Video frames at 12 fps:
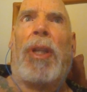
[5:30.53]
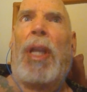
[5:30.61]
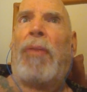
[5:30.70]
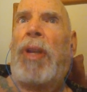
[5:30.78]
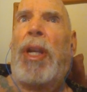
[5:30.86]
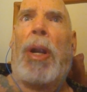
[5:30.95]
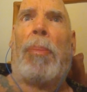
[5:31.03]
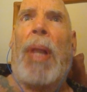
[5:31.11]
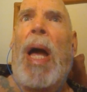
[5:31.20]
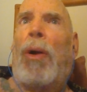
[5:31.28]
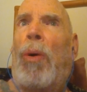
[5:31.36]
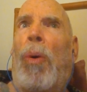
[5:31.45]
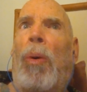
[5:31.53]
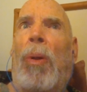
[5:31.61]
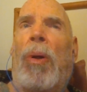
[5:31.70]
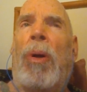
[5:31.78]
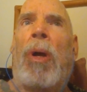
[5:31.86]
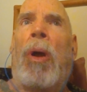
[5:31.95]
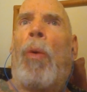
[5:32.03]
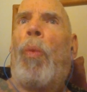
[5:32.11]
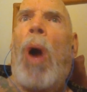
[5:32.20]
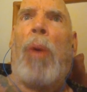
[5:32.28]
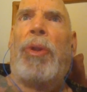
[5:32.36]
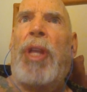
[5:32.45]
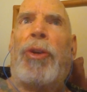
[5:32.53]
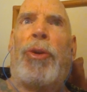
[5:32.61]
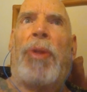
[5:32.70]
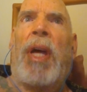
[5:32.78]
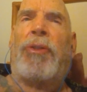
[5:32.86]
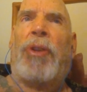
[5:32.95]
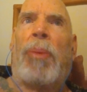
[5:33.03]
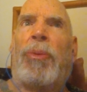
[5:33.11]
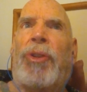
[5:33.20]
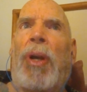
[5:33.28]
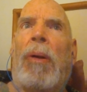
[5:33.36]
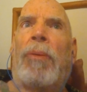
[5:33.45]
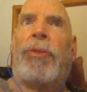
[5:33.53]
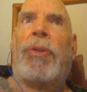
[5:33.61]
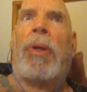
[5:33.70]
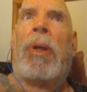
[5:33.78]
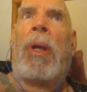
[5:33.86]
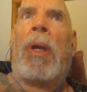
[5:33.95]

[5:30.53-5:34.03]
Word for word: and living in a black hole. Why would they do that to themselves?